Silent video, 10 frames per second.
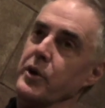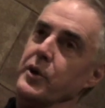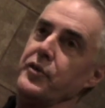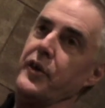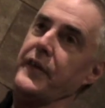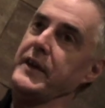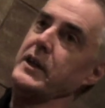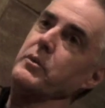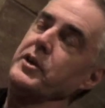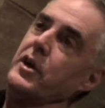We're used to
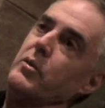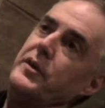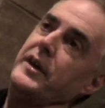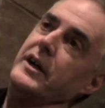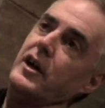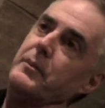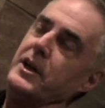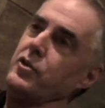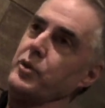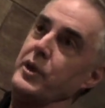thinking we know what they are
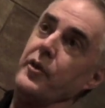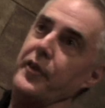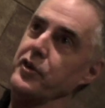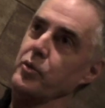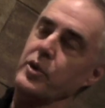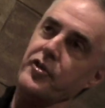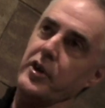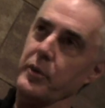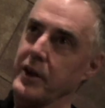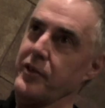because we use these words
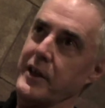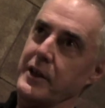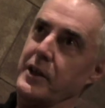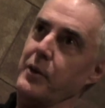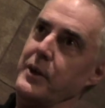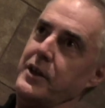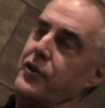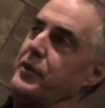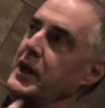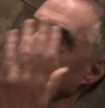so easily. You know, we can
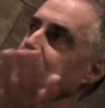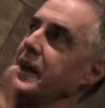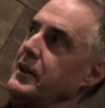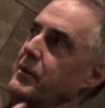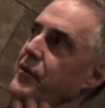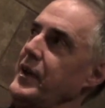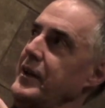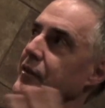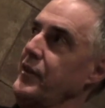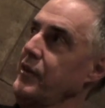string them together in
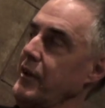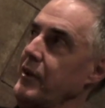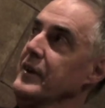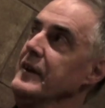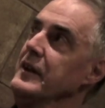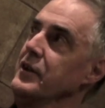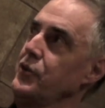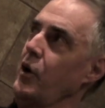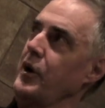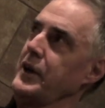sentences and
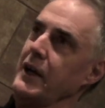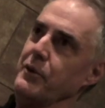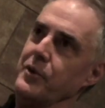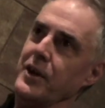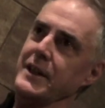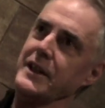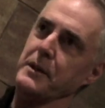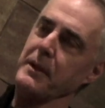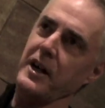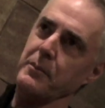talk eruditely
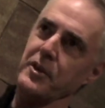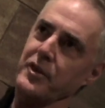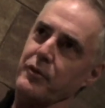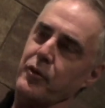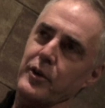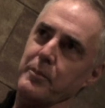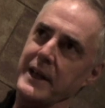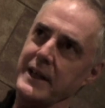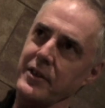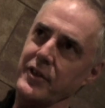about them as if we're
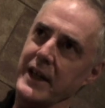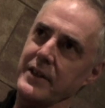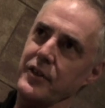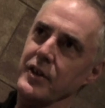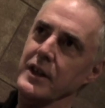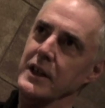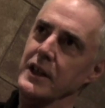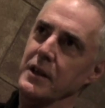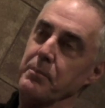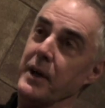making sense.
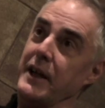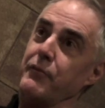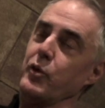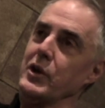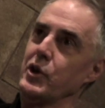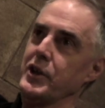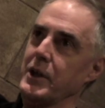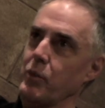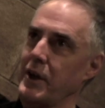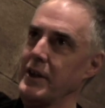But if we look
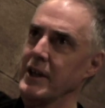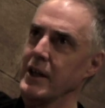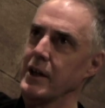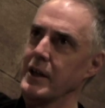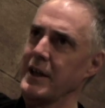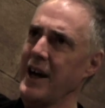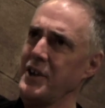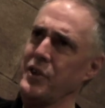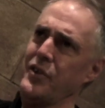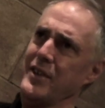at what
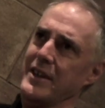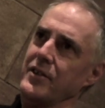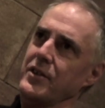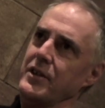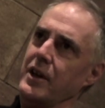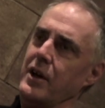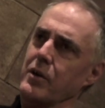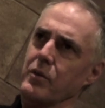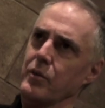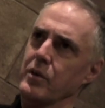consciousness
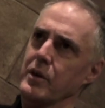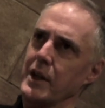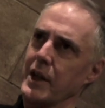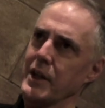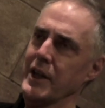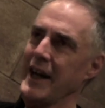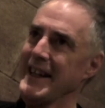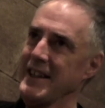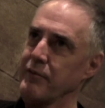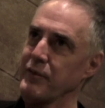is,
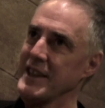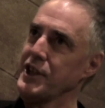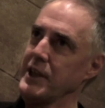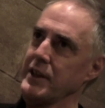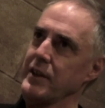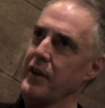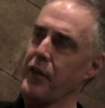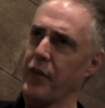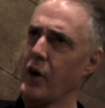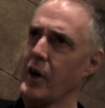light, vision,
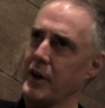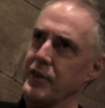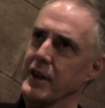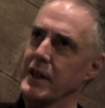thought,